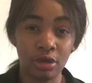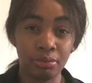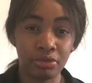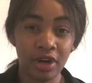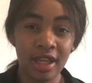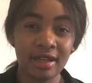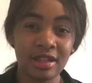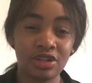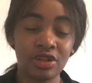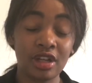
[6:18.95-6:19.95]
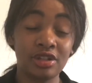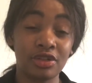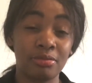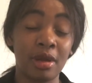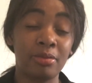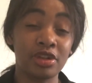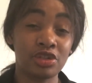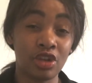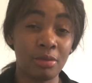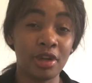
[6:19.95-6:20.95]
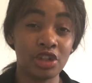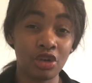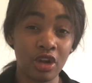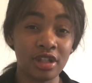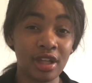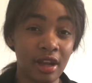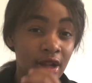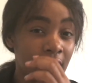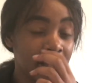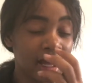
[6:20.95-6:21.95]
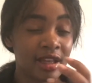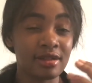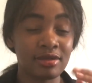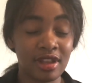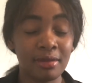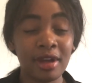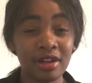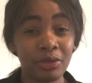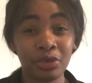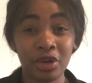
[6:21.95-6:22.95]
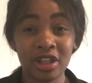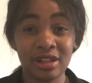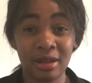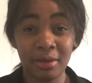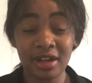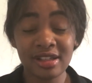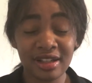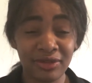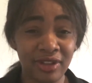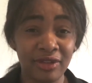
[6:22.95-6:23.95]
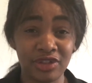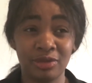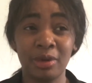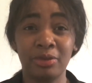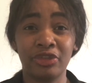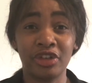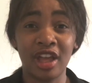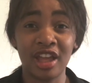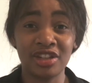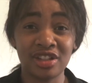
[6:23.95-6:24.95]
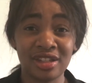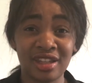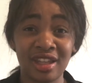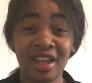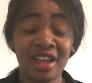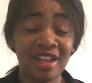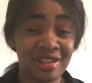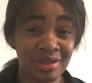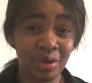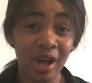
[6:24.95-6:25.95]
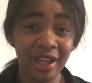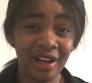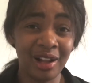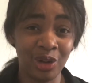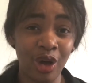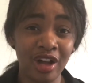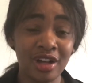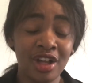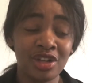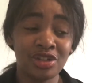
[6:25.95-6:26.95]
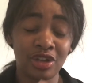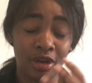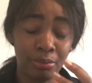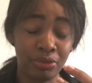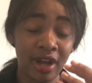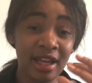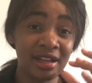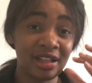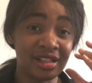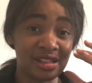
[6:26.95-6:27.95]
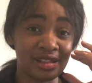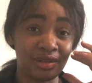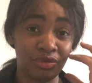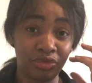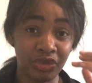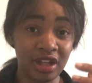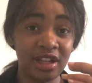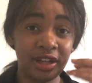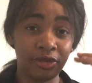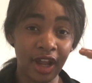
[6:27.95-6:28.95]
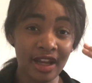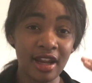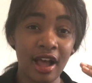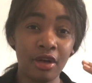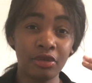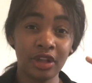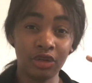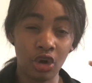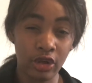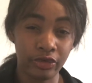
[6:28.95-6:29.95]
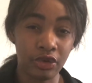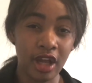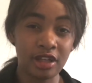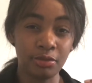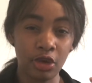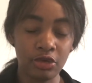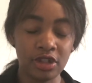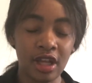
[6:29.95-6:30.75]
Your brain is trying to remember so much content. Guys, the amount of work, the amount of stuff you have to remember for your HSC is quite a lot. So your brain is really right now in override mode.